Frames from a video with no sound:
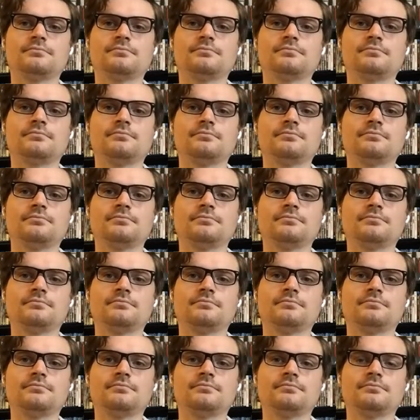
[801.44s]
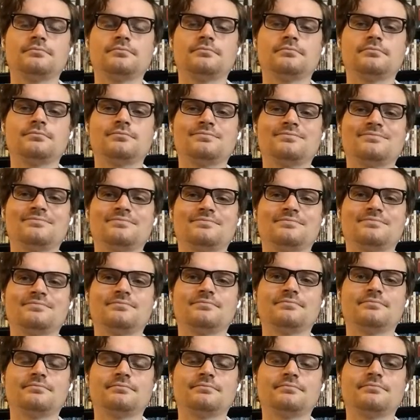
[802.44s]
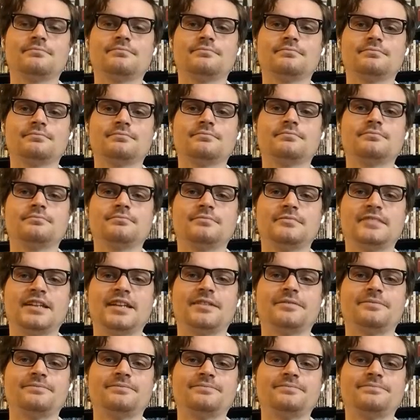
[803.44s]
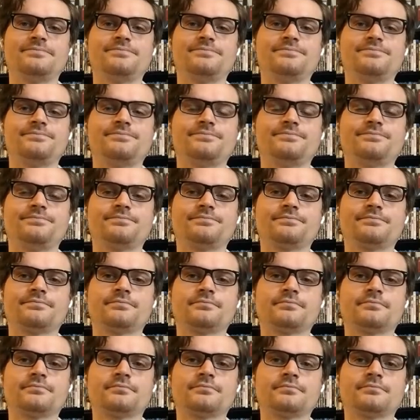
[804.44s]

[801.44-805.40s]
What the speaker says: [no speech]